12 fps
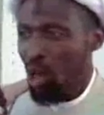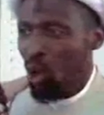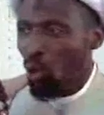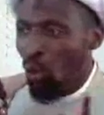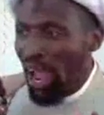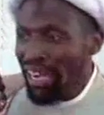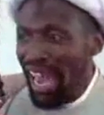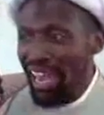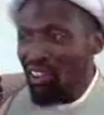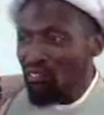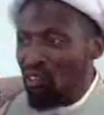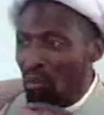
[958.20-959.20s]
when the
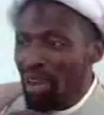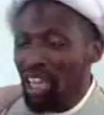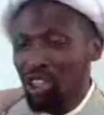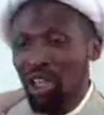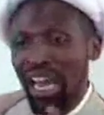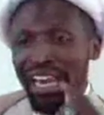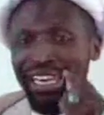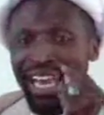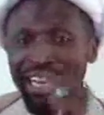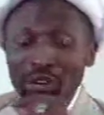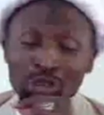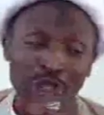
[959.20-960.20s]
information and
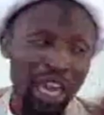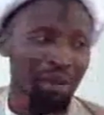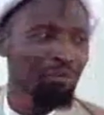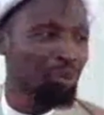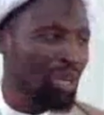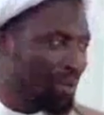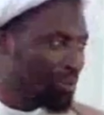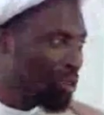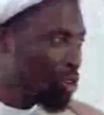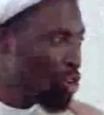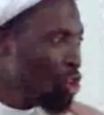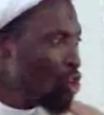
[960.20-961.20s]
the news came to
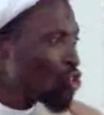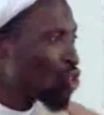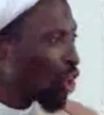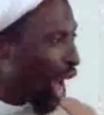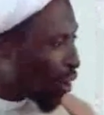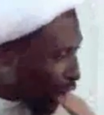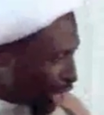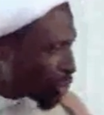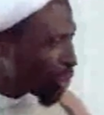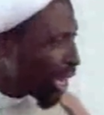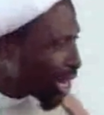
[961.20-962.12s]
them. So according to the